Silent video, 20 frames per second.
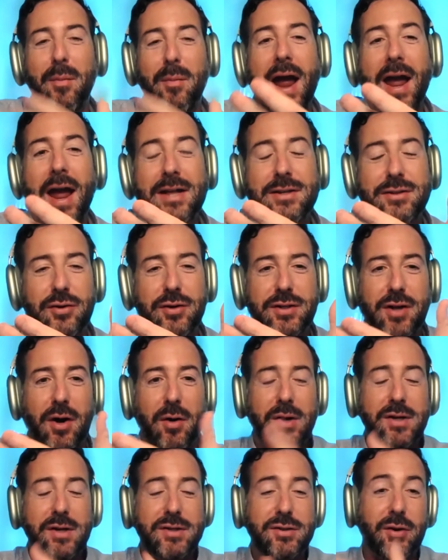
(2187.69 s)
my
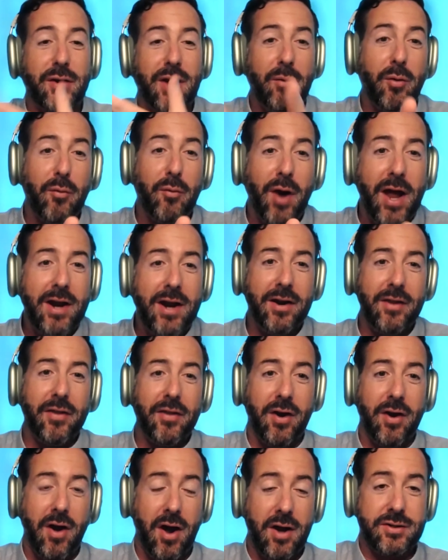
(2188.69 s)
answer is always, okay, we'll
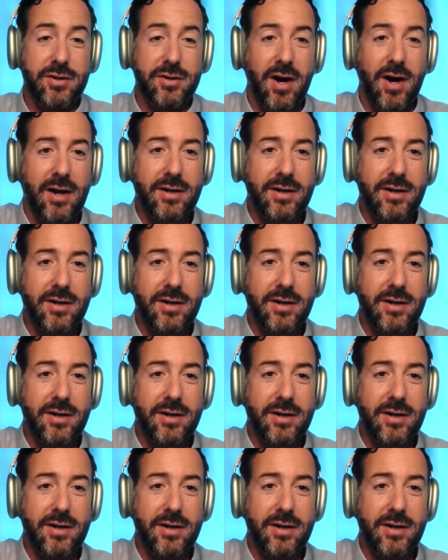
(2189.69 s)
write it in the